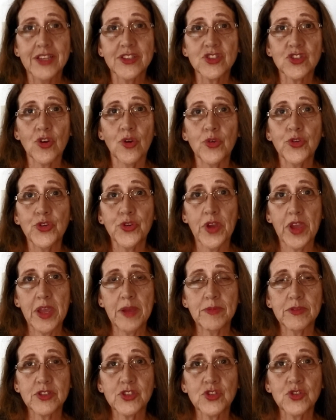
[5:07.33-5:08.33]
So you're
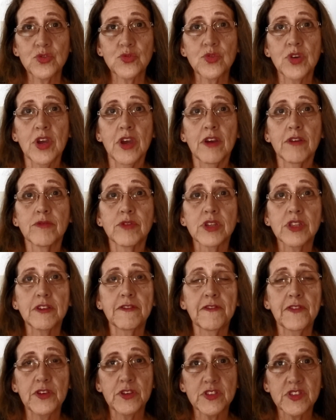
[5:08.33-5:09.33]
able to
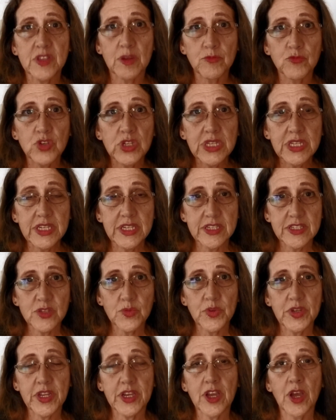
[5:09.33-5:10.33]
really feel some
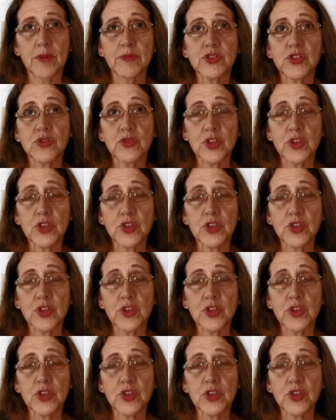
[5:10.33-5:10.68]
release when it comes